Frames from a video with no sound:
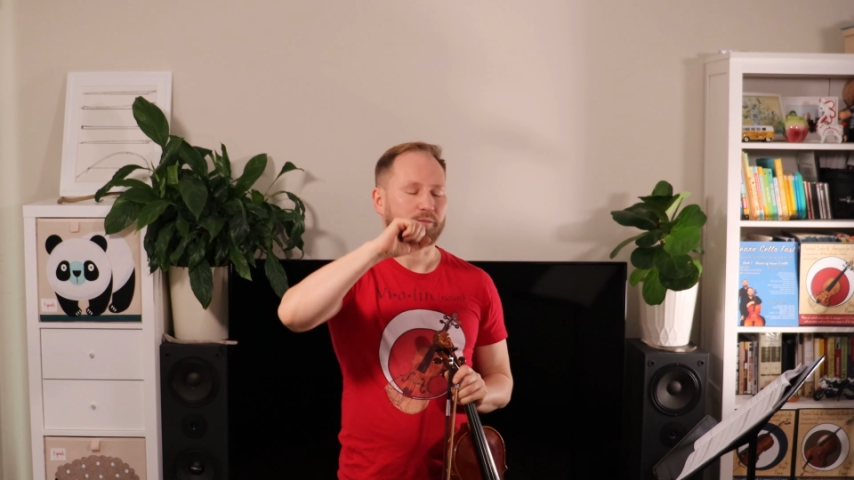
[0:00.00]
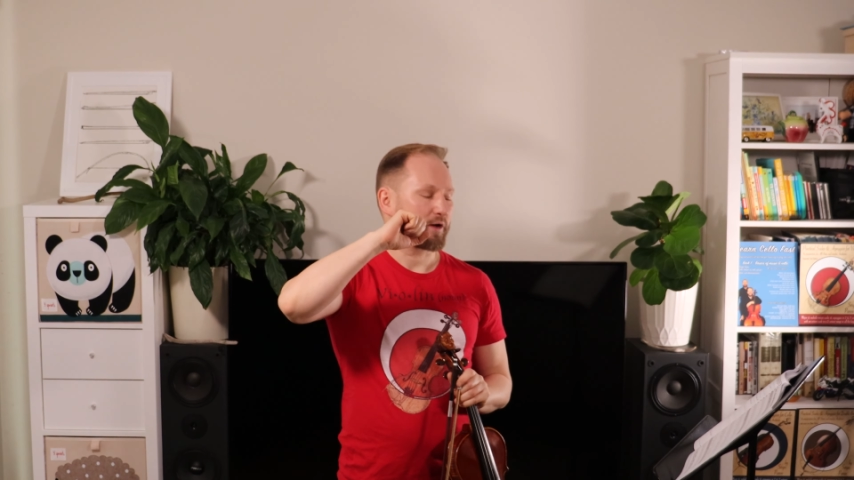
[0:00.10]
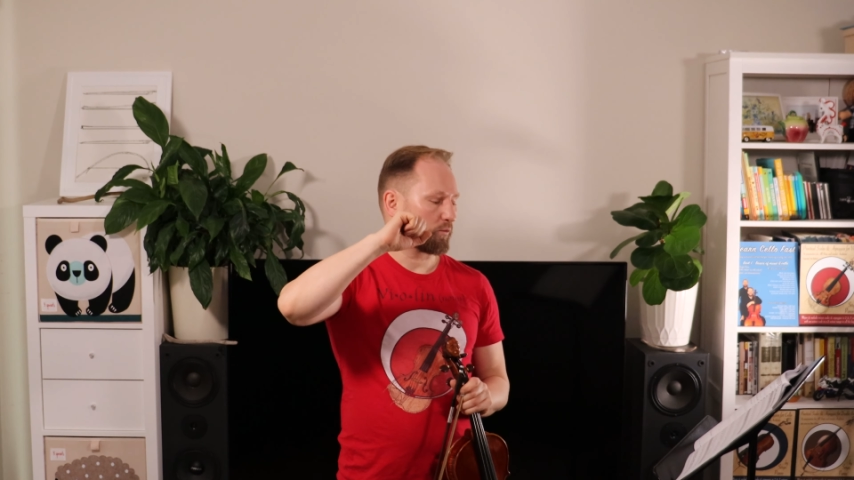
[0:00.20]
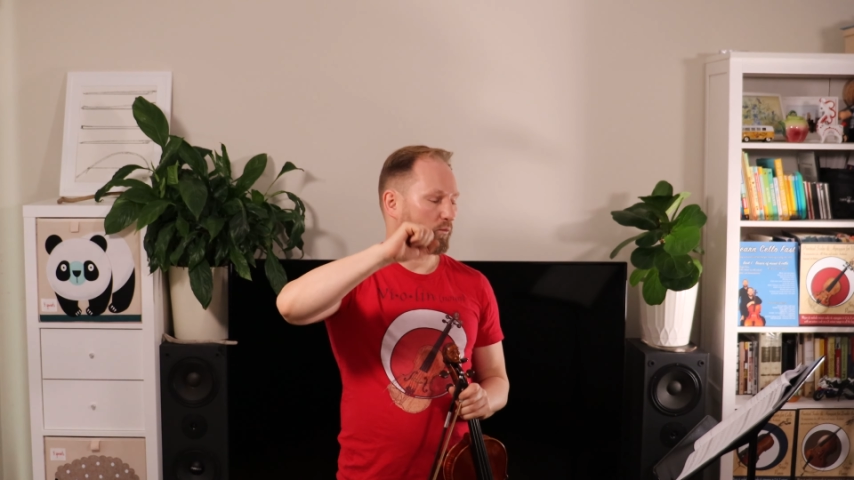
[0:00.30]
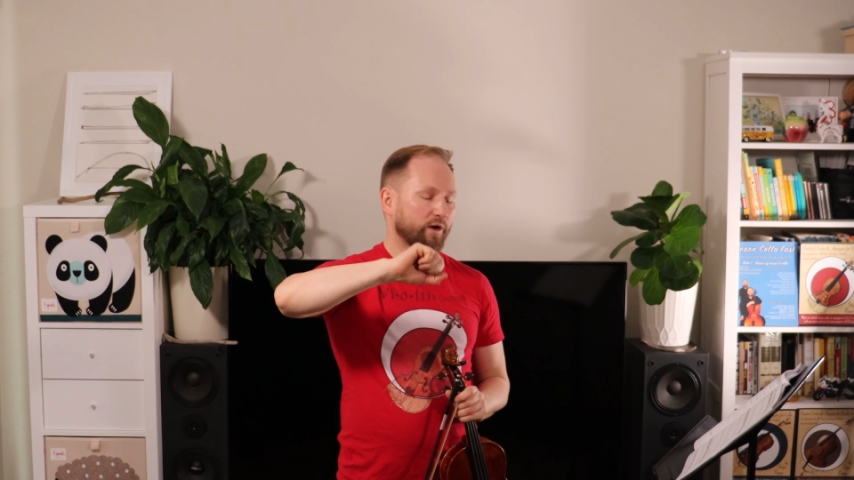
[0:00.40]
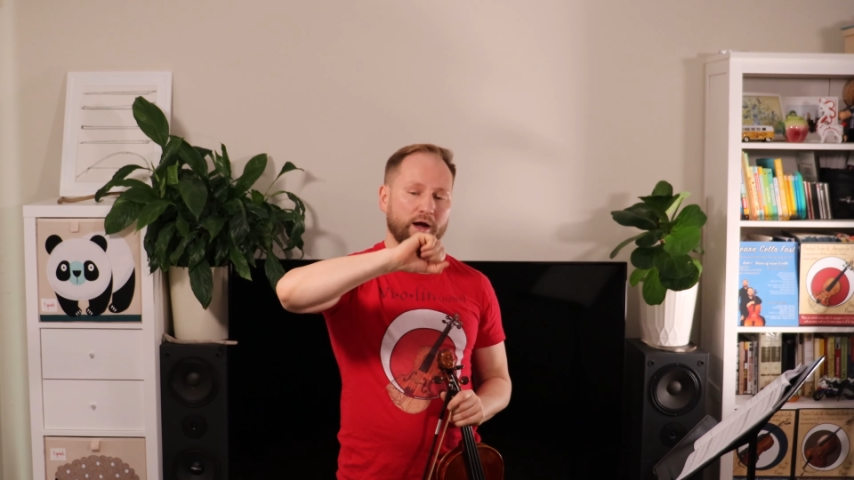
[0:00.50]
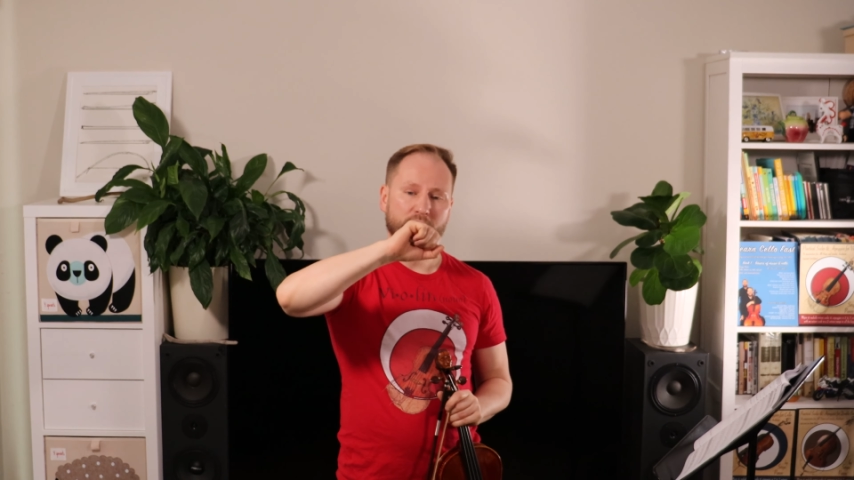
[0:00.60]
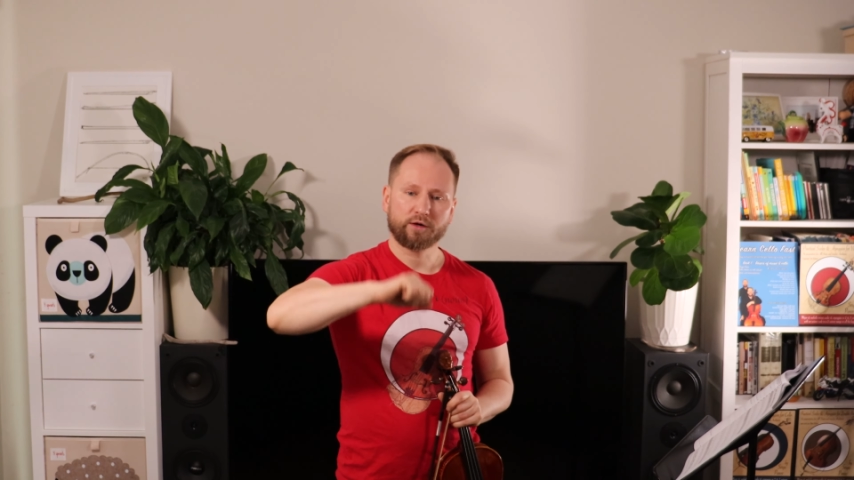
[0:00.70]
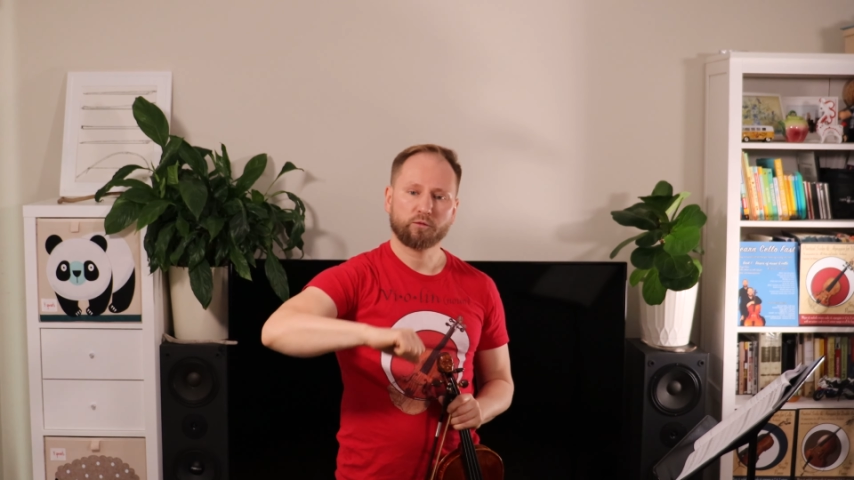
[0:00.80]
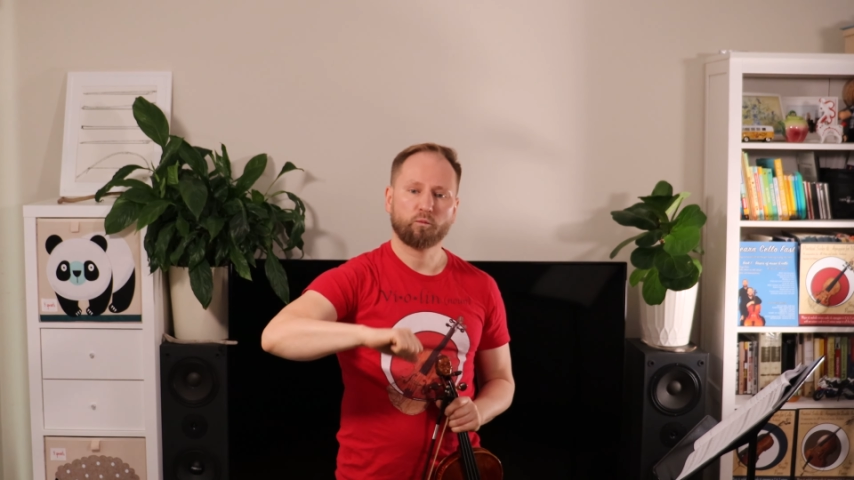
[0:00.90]
but when
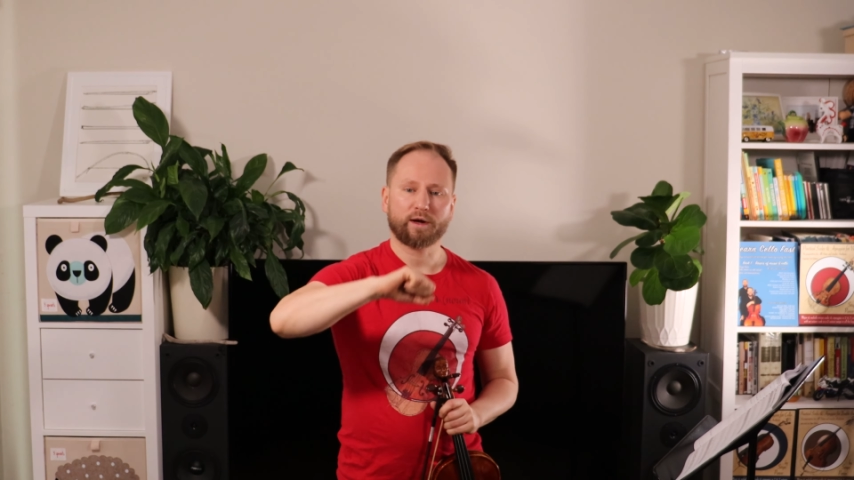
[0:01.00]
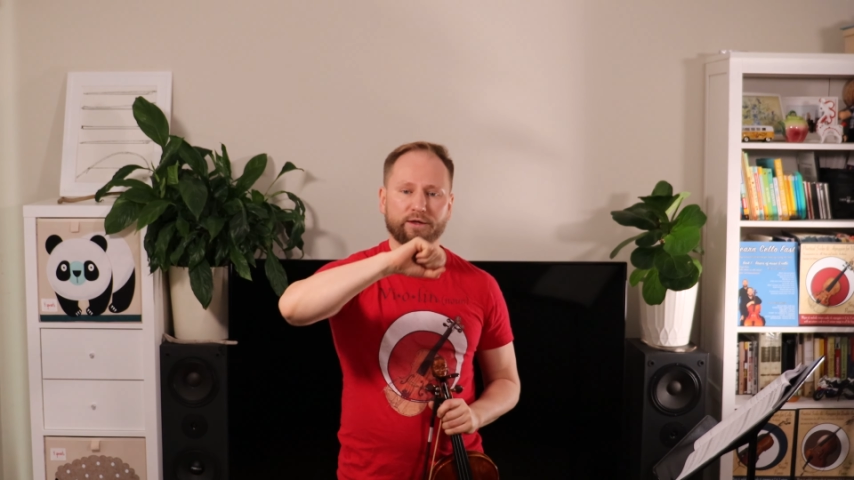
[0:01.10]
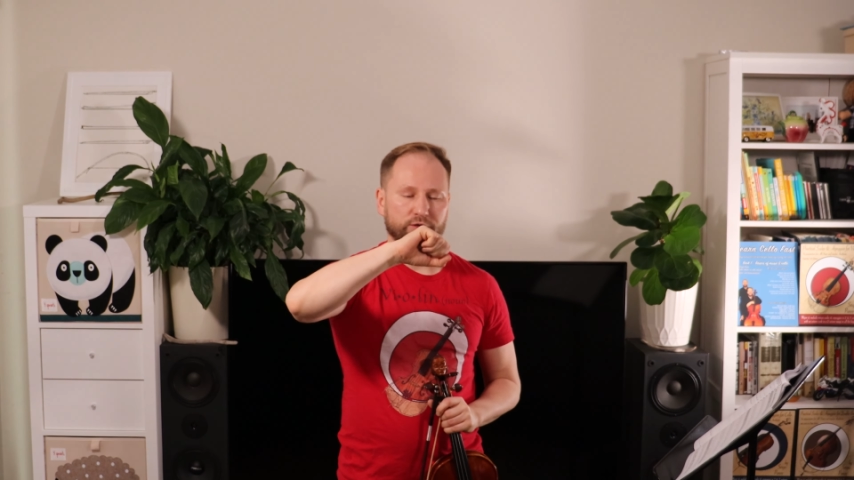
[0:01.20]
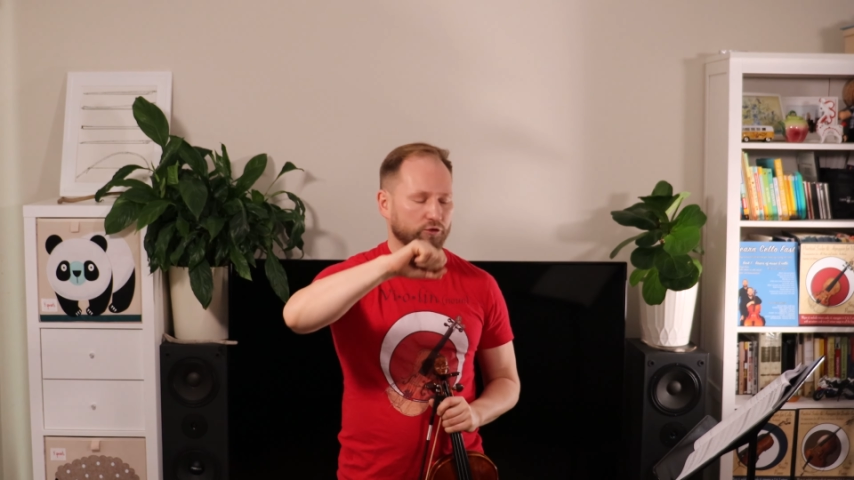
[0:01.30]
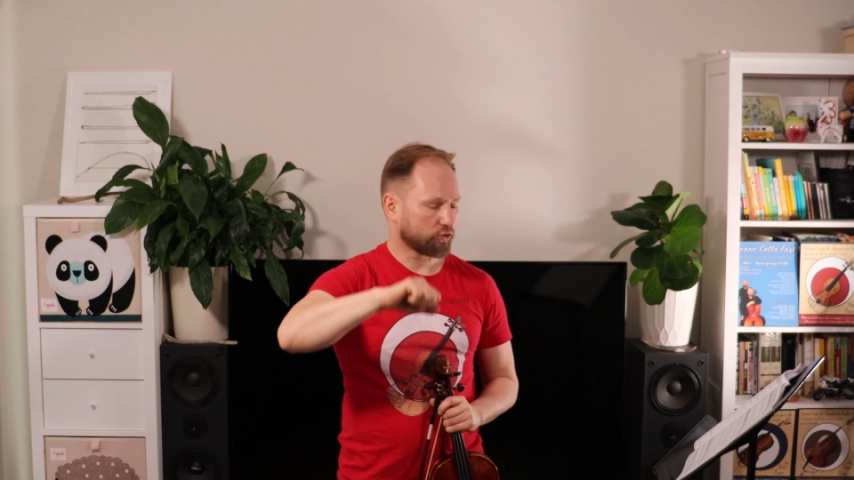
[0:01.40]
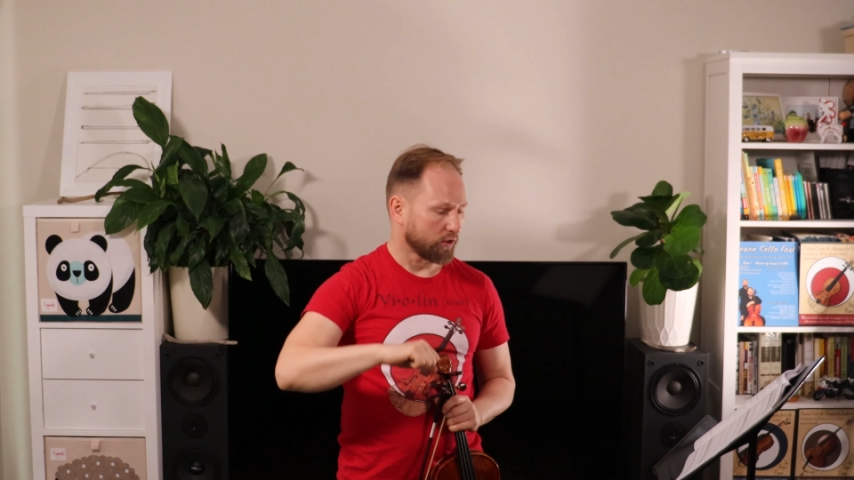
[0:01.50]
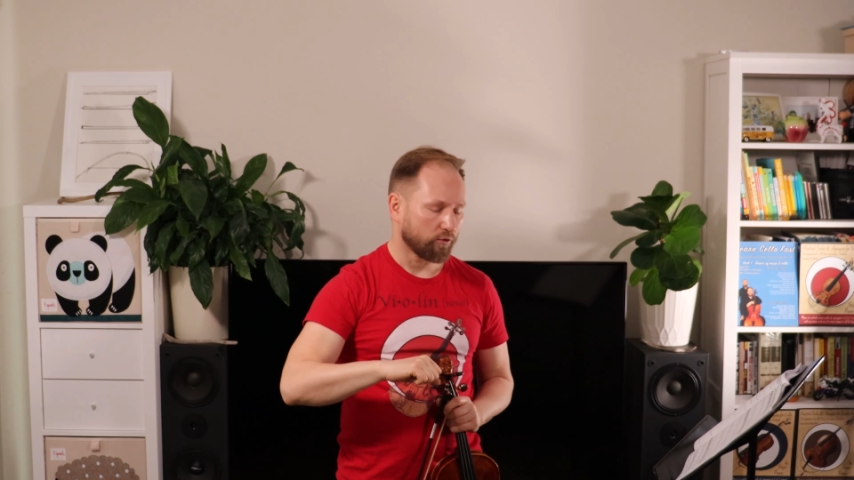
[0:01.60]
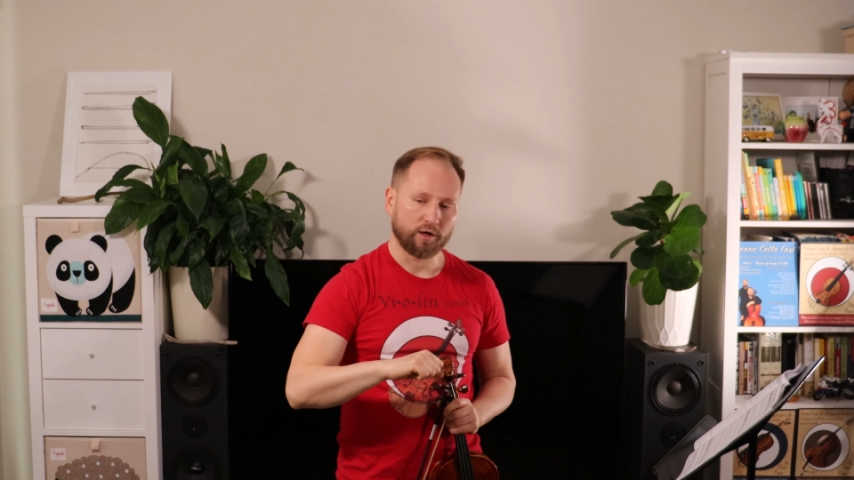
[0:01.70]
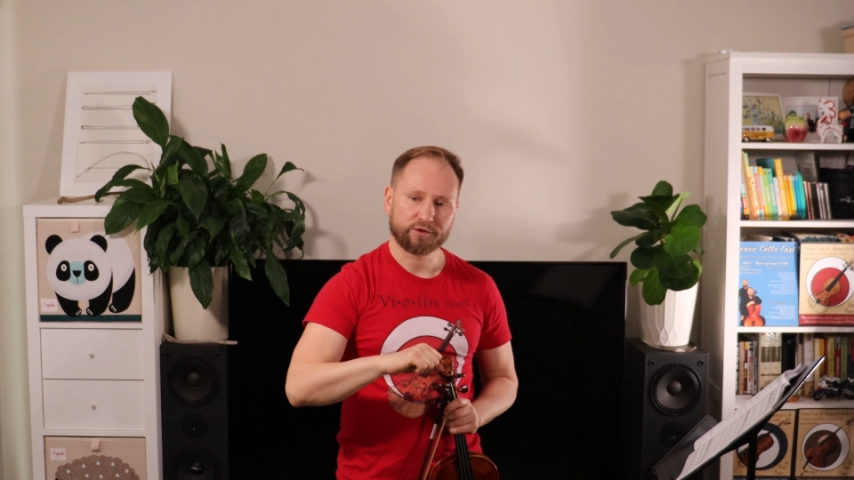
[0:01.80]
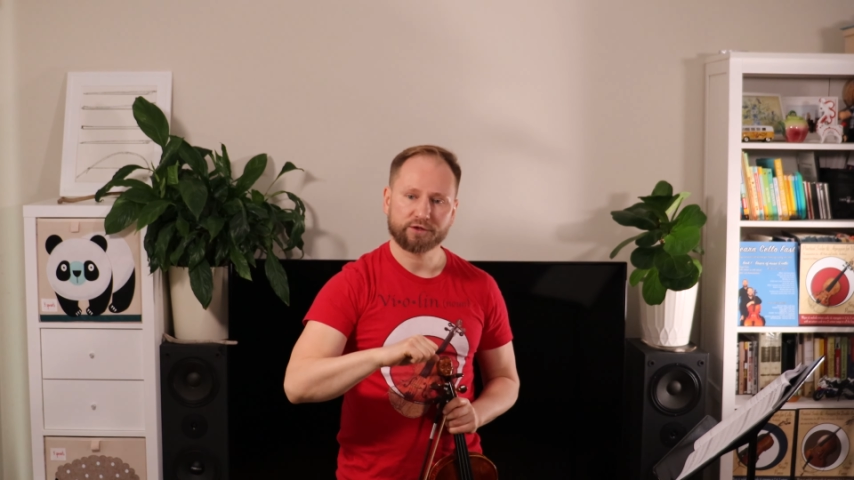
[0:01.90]
I went string
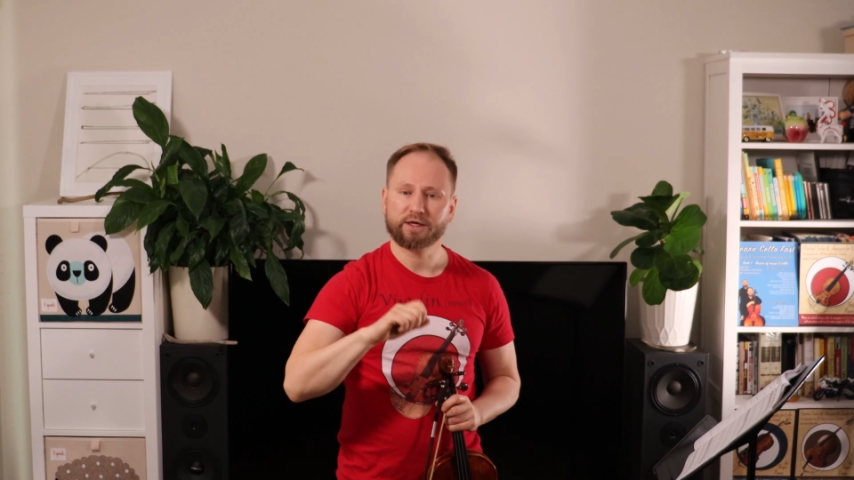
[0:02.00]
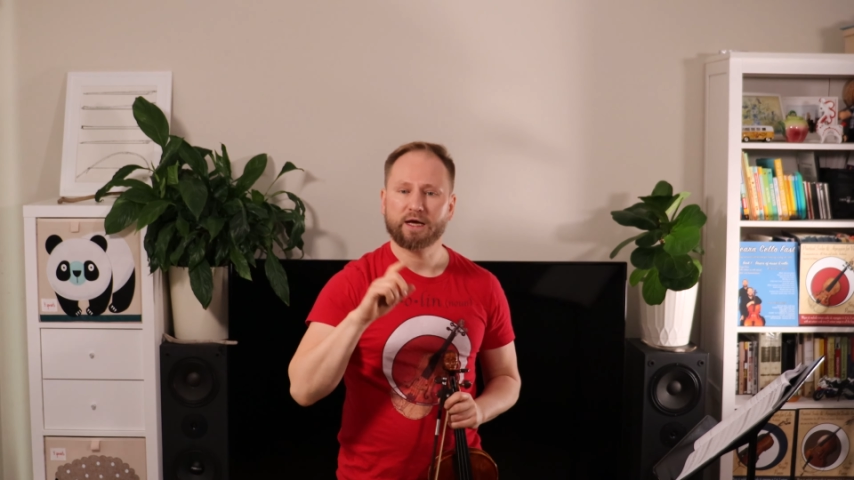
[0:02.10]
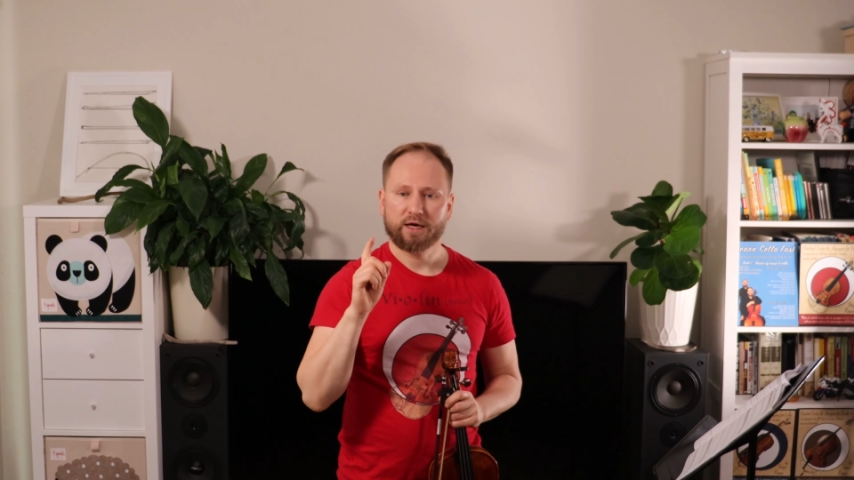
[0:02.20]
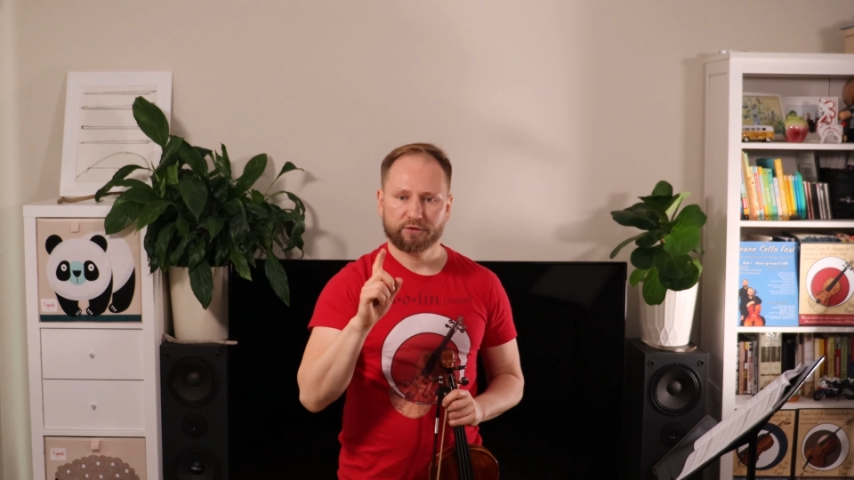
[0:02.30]
crossing,